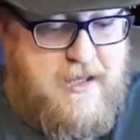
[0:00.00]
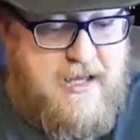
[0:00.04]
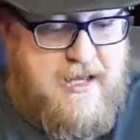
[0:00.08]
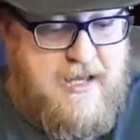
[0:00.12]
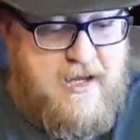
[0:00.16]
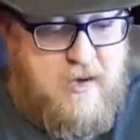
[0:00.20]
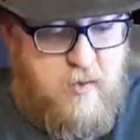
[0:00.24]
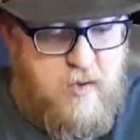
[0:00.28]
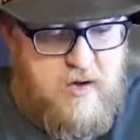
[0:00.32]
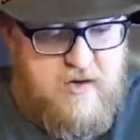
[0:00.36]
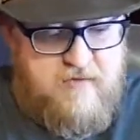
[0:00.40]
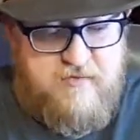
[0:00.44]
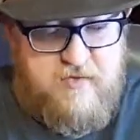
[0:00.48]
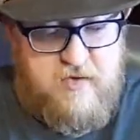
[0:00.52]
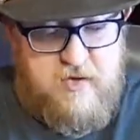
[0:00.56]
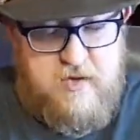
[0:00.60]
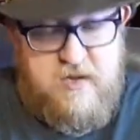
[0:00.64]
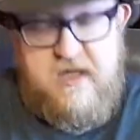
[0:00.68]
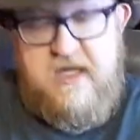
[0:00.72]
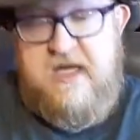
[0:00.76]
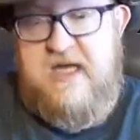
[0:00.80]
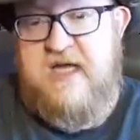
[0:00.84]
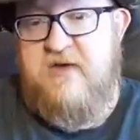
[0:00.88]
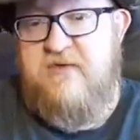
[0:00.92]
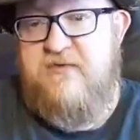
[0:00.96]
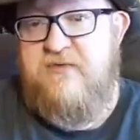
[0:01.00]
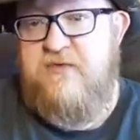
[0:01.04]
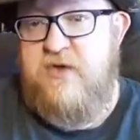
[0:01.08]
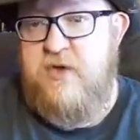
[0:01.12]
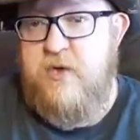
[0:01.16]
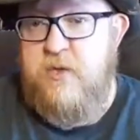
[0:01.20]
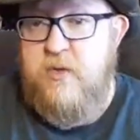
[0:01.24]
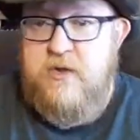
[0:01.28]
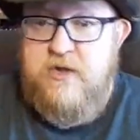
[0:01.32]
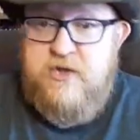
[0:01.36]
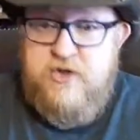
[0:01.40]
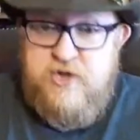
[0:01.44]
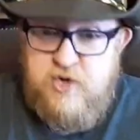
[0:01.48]
However, if
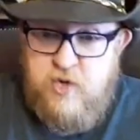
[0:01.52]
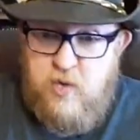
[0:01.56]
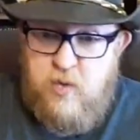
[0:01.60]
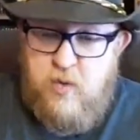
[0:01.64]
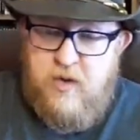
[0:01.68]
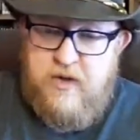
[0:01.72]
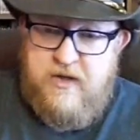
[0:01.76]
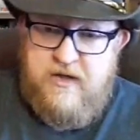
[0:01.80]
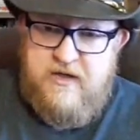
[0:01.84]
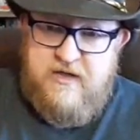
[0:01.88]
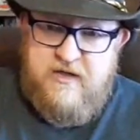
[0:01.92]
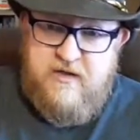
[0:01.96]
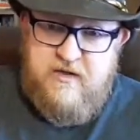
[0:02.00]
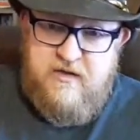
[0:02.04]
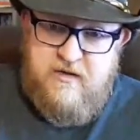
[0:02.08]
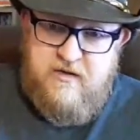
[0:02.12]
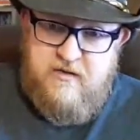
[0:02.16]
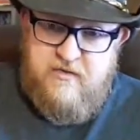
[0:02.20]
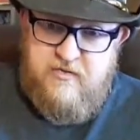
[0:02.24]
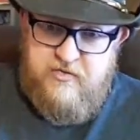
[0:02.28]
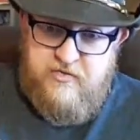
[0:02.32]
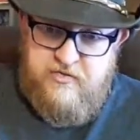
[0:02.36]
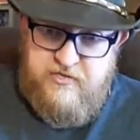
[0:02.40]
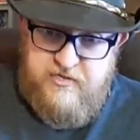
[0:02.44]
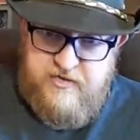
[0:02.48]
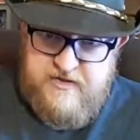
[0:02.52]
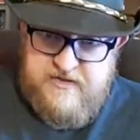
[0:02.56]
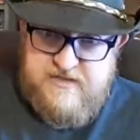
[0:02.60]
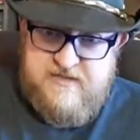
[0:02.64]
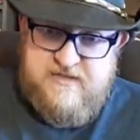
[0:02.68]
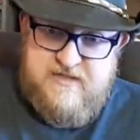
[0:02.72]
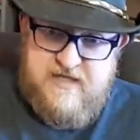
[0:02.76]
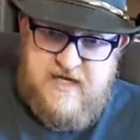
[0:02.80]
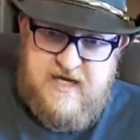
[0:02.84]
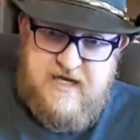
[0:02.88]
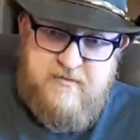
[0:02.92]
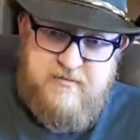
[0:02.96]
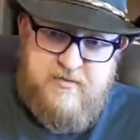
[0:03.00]
you enjoyed this
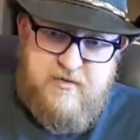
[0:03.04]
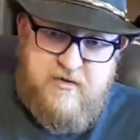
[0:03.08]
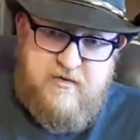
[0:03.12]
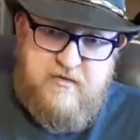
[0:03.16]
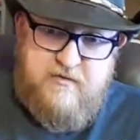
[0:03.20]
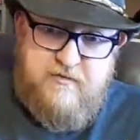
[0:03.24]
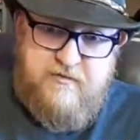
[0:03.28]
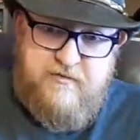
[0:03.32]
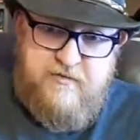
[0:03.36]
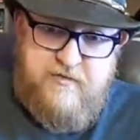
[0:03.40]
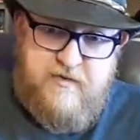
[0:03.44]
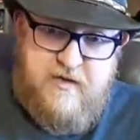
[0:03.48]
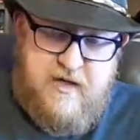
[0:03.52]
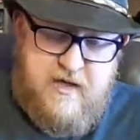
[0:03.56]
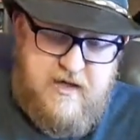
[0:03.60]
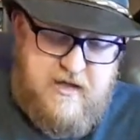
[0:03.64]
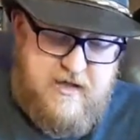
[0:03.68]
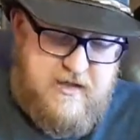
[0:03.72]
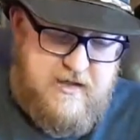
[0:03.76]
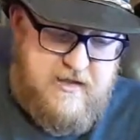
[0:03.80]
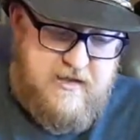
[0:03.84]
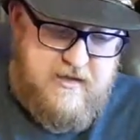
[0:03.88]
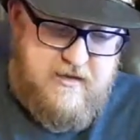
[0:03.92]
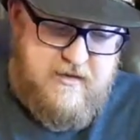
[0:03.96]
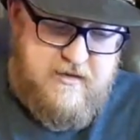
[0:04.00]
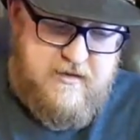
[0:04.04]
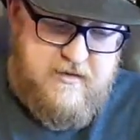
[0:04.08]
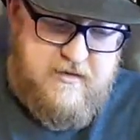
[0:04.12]
type of uh,